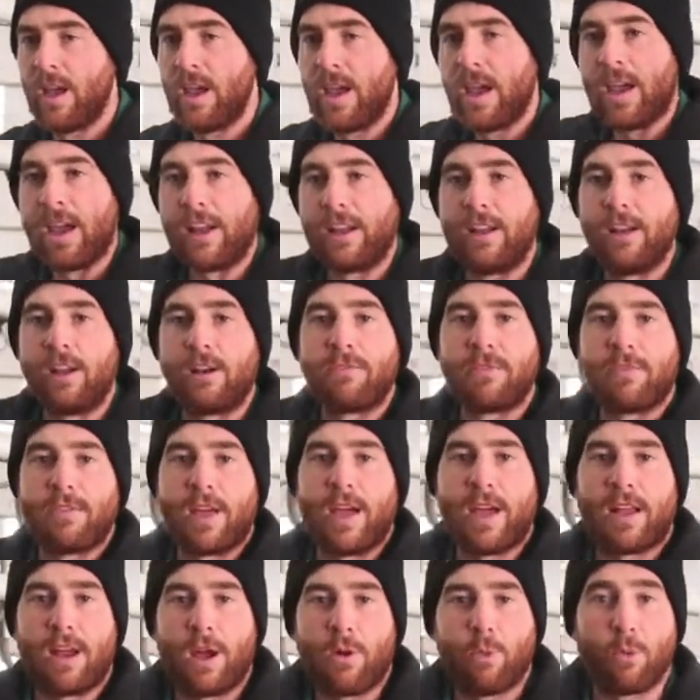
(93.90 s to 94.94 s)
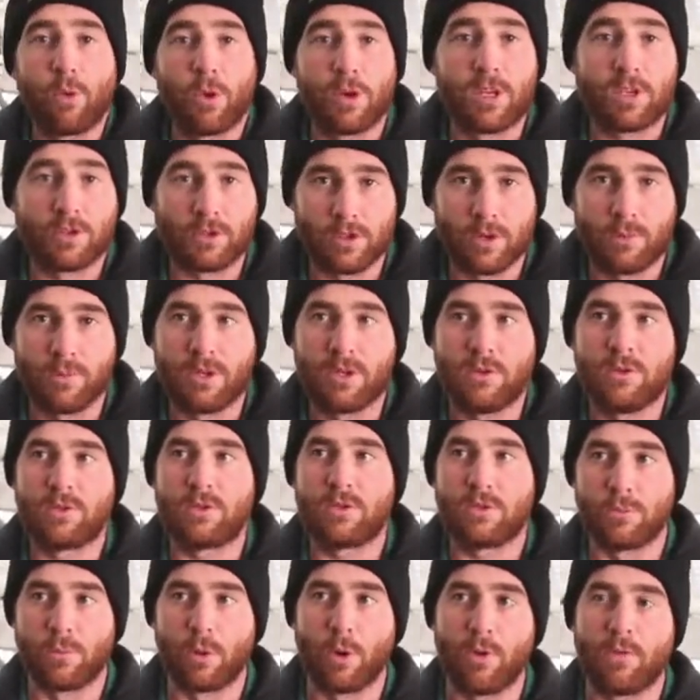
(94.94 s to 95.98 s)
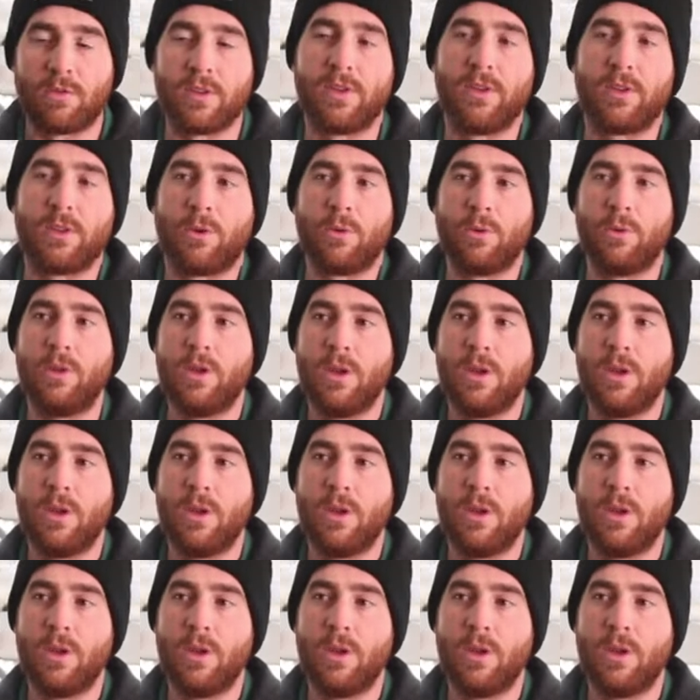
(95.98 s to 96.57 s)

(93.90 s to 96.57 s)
and enough of that I would attribute to Boviglo,